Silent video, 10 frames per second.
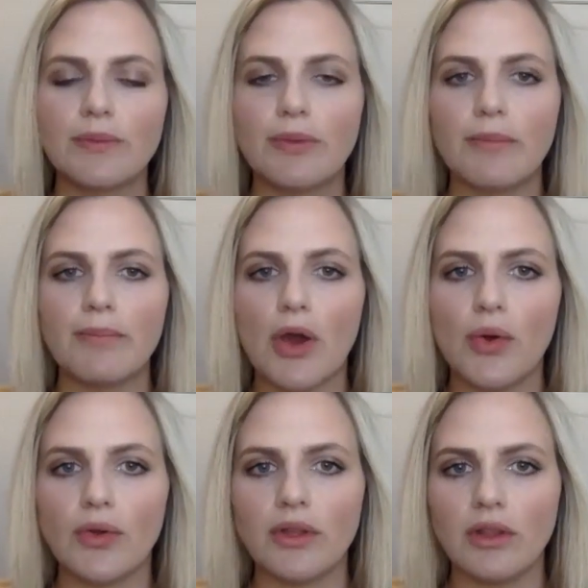
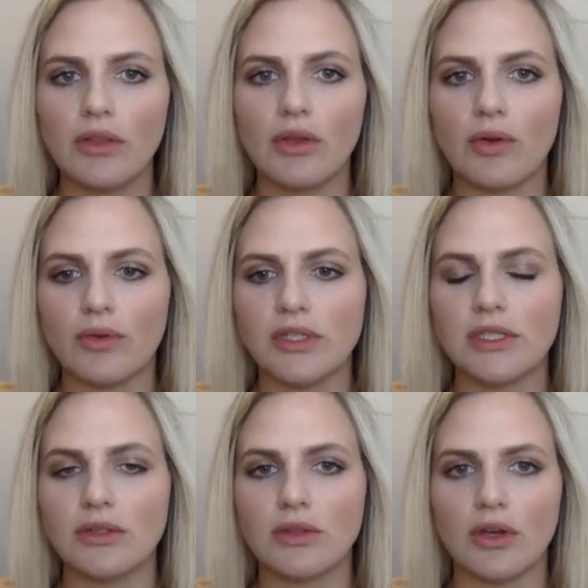promote
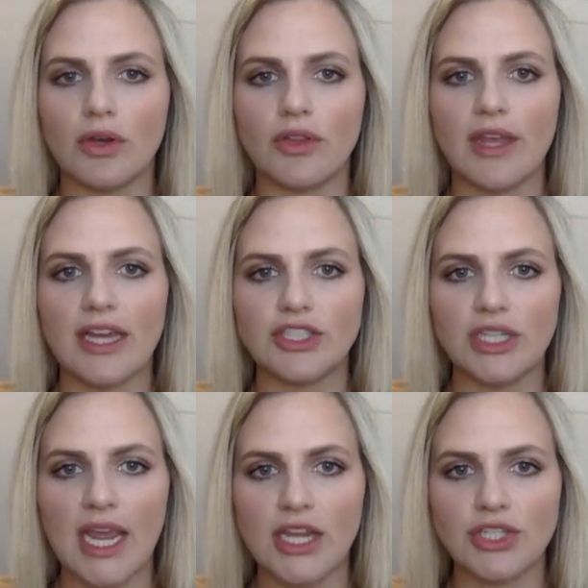the
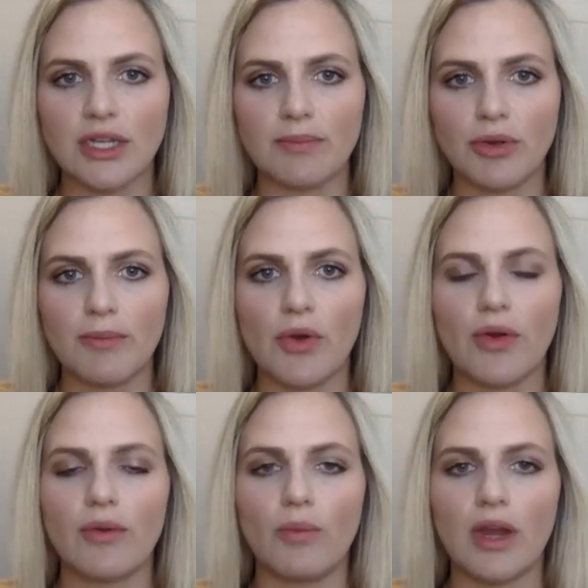education, promote
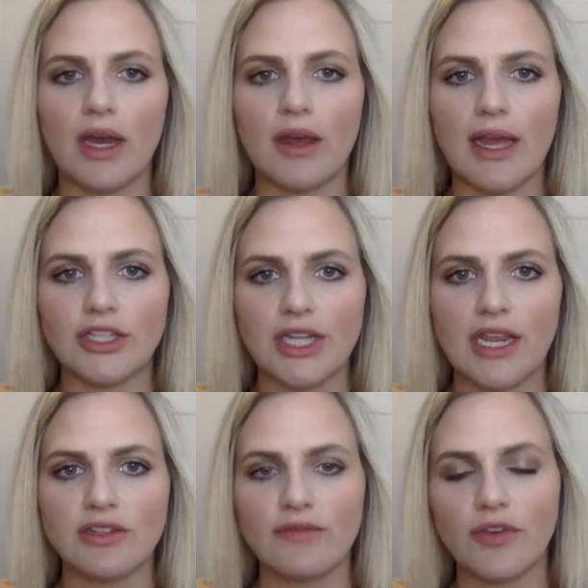
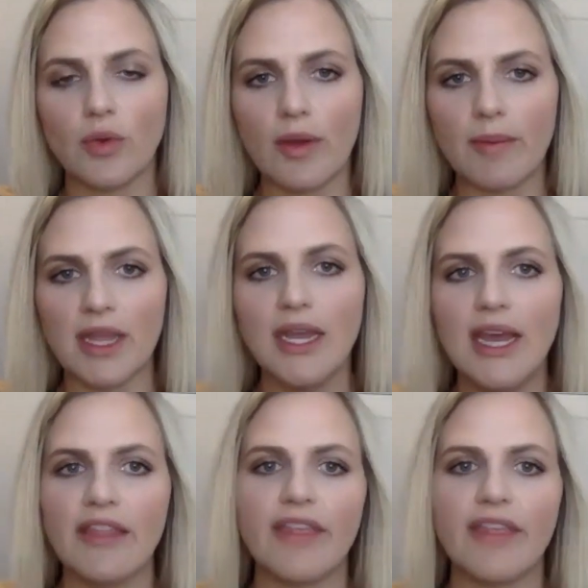education for women,